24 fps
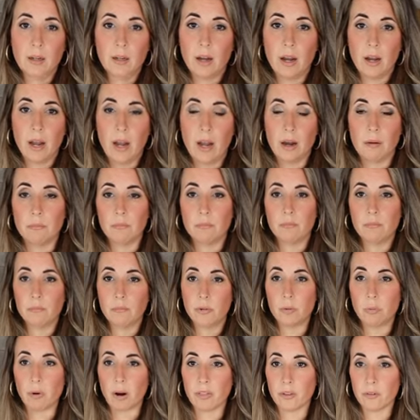um, would
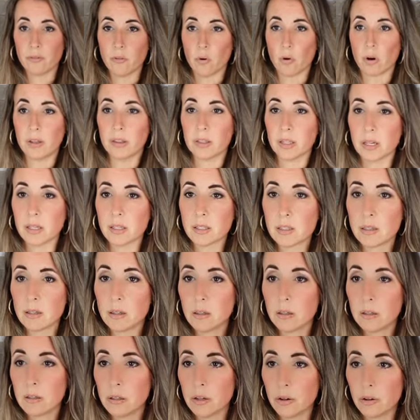wear the four in these
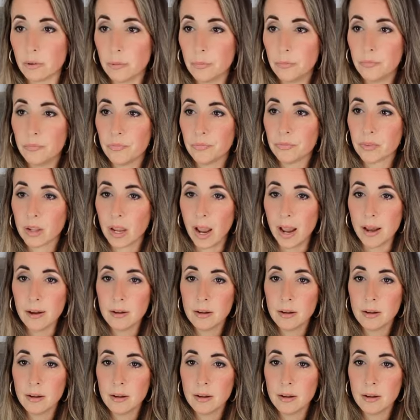too. Okay.